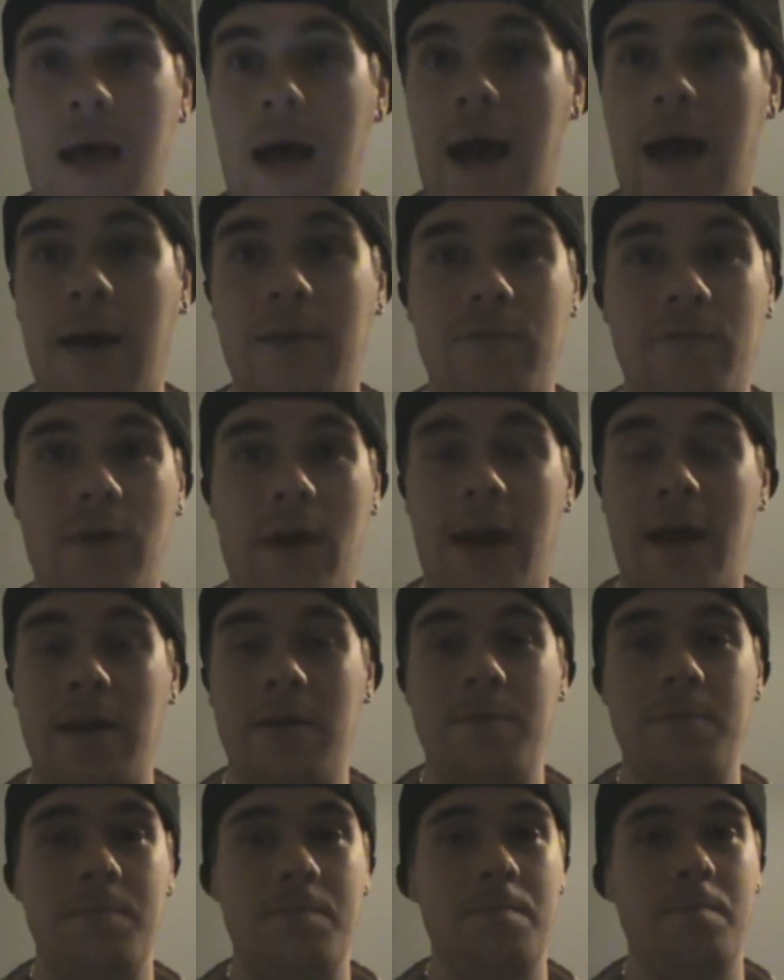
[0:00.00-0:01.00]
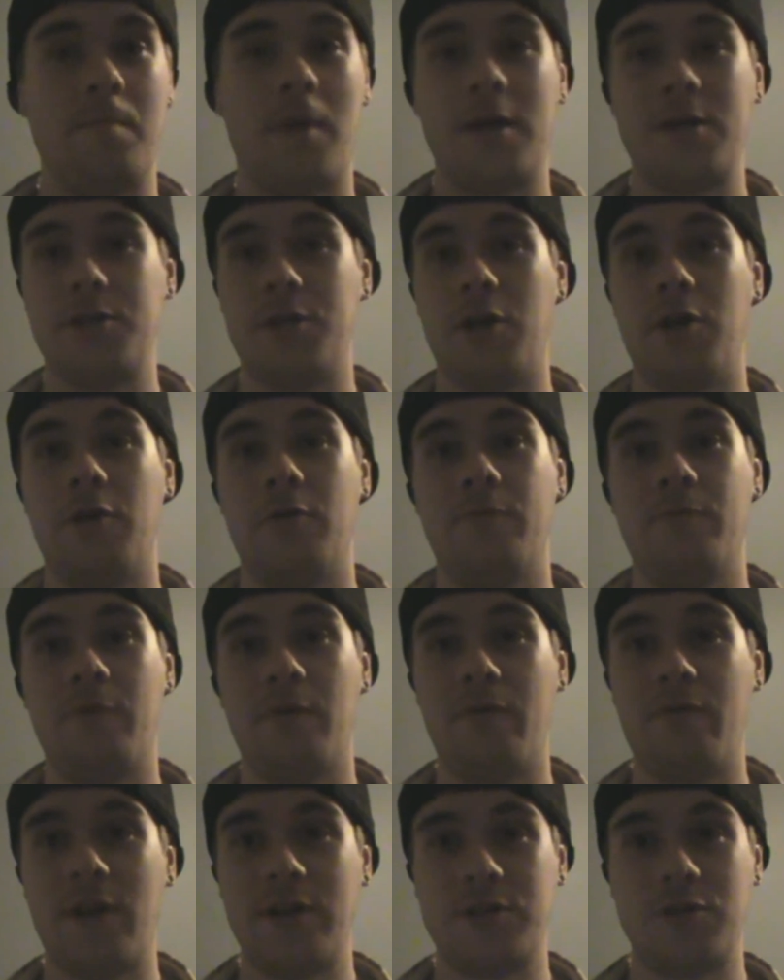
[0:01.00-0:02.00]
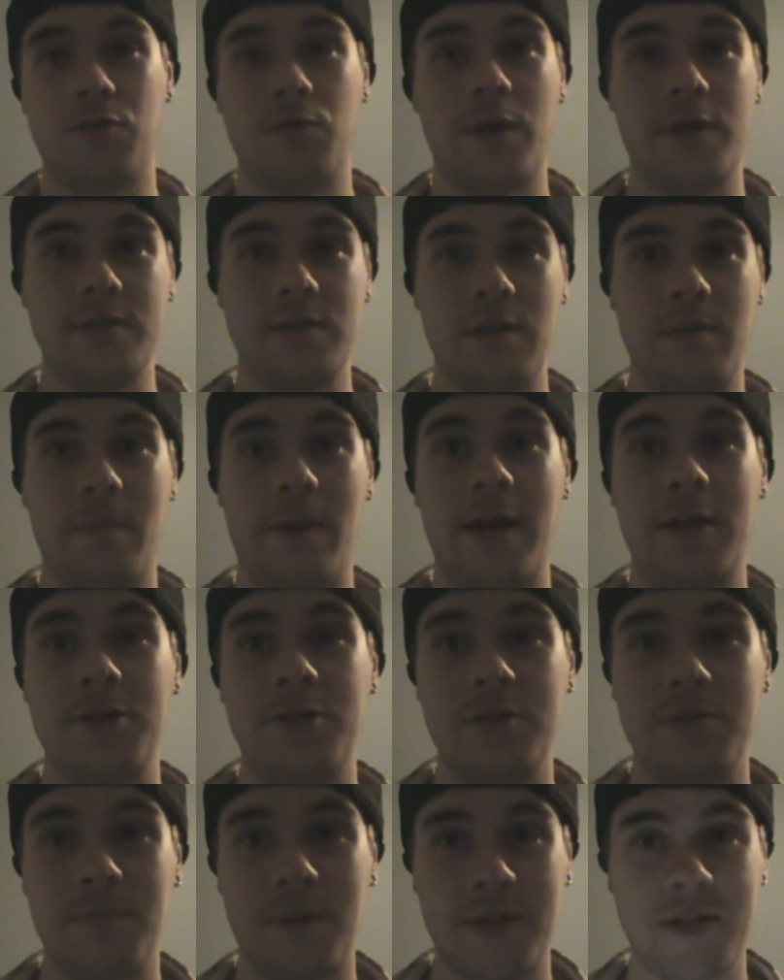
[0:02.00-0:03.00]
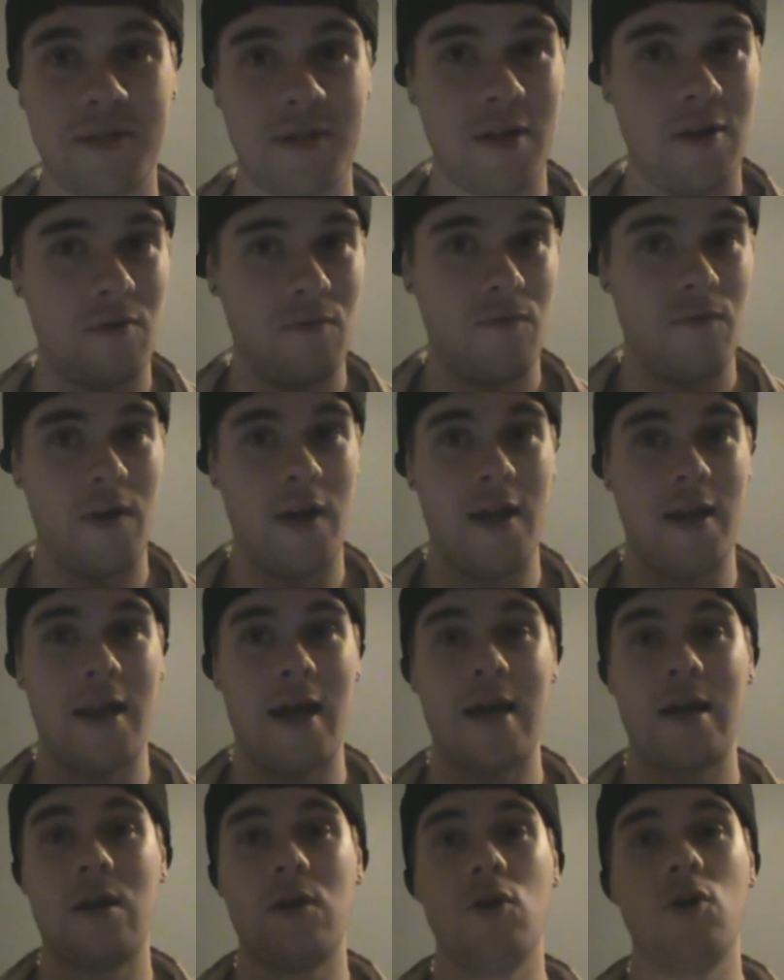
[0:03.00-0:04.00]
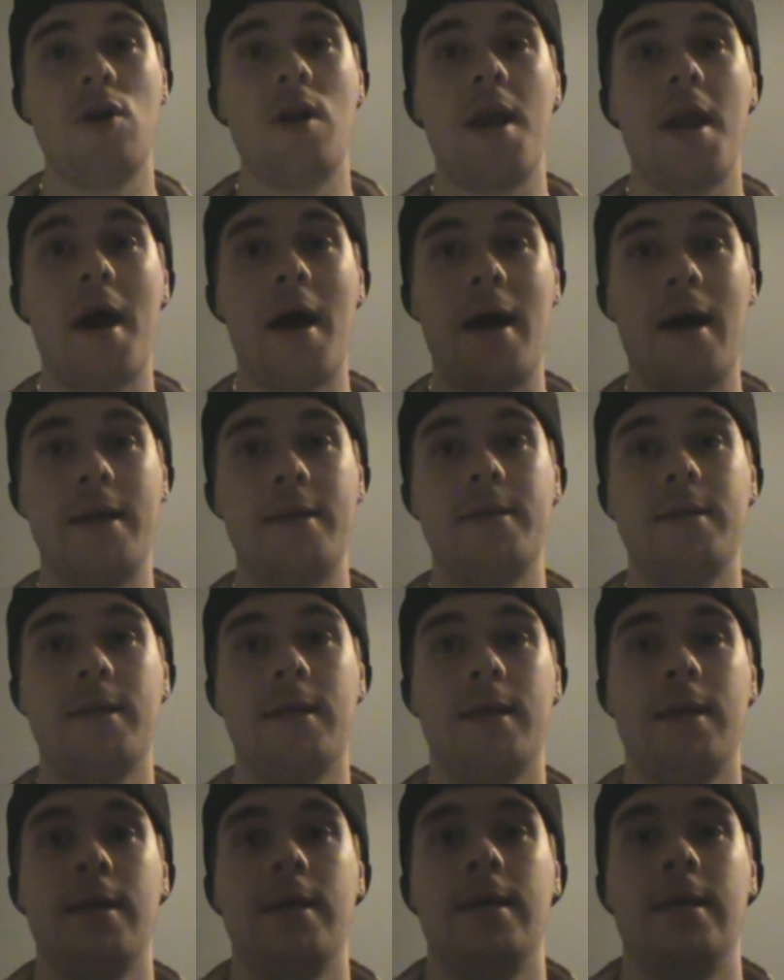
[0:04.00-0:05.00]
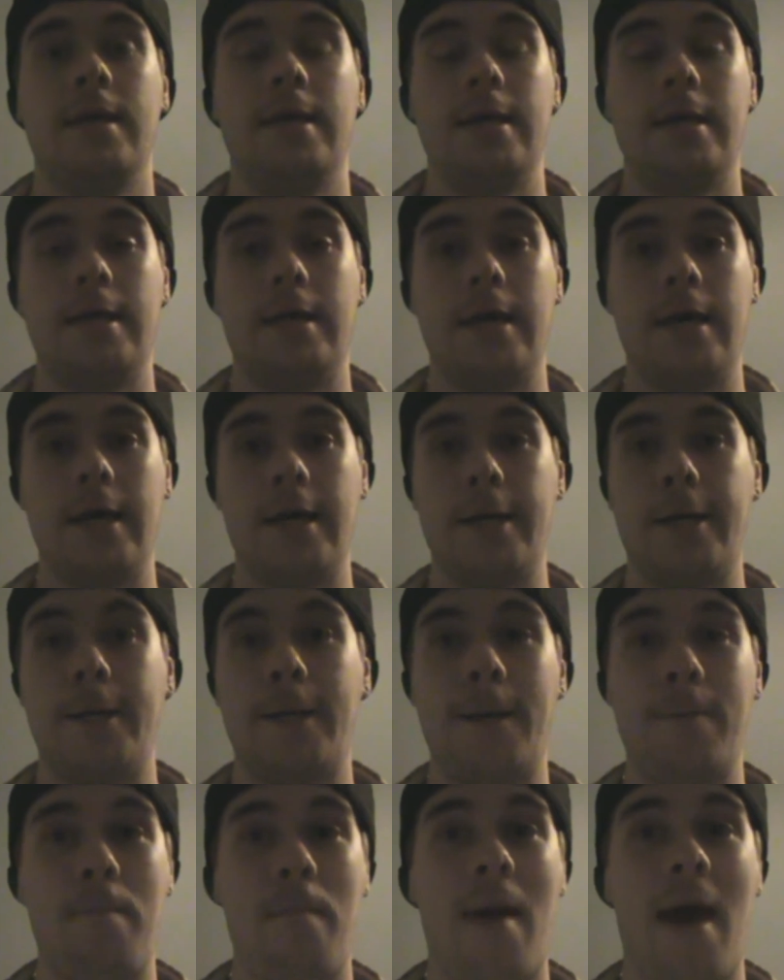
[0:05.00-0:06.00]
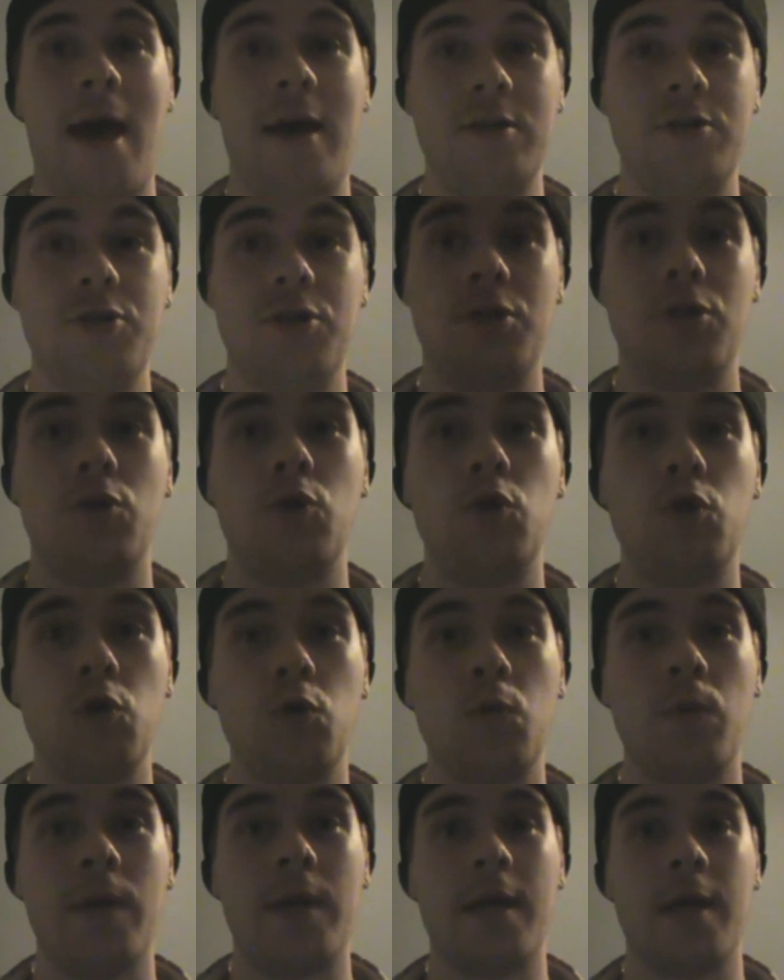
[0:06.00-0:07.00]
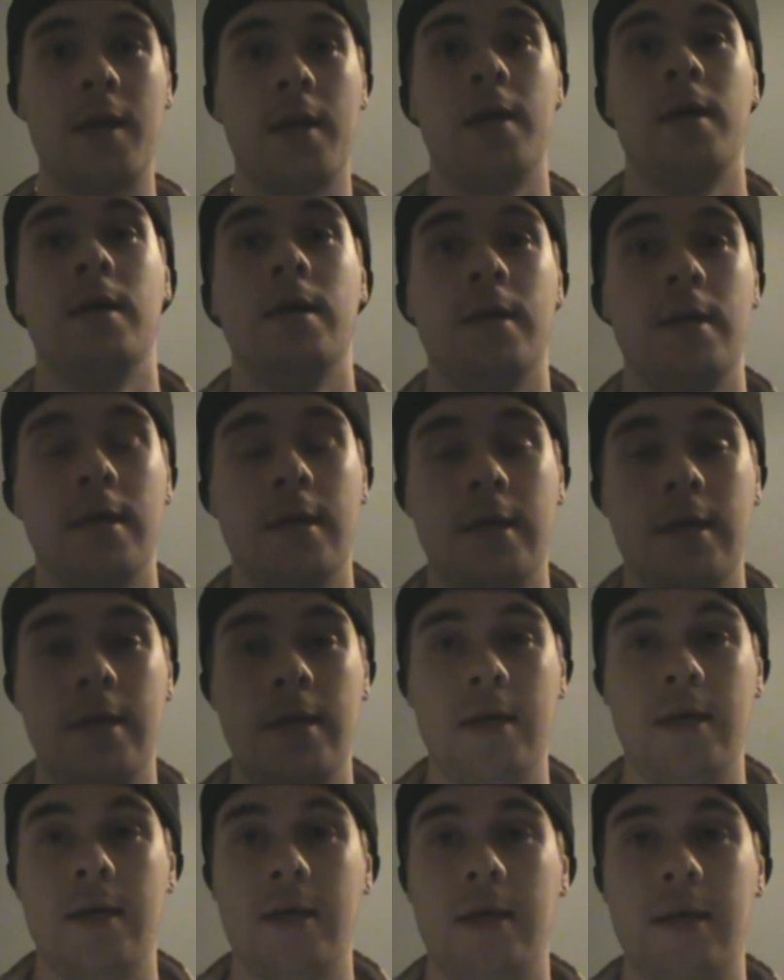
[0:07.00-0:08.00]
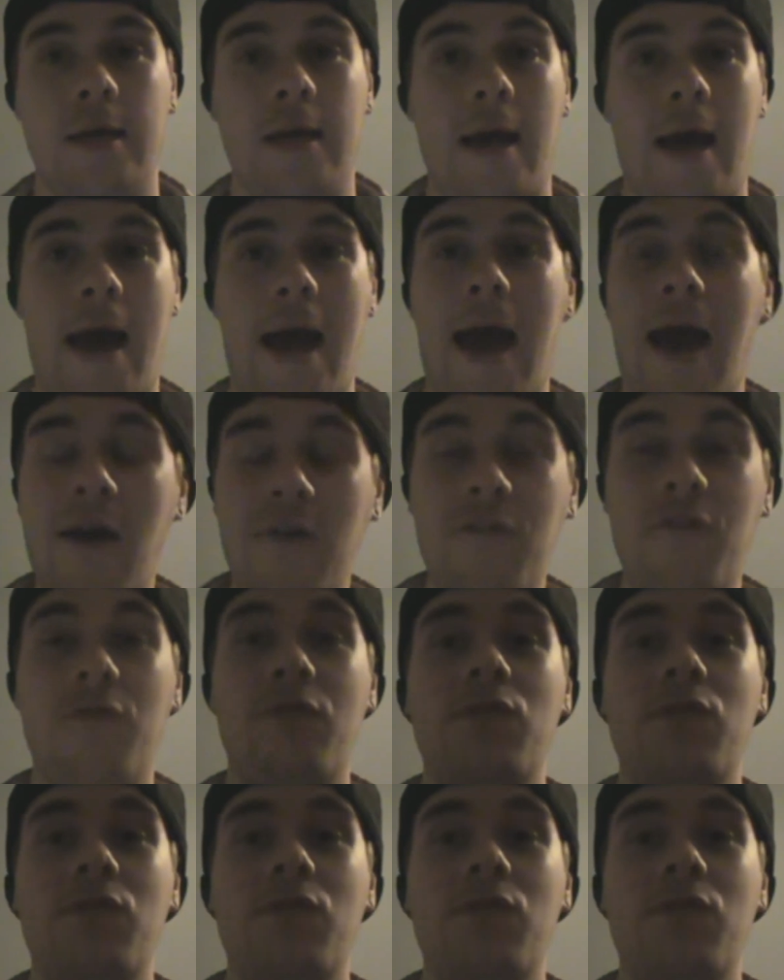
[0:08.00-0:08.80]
I've had my share of professional wrestling matches myself, and I could not imagine doing half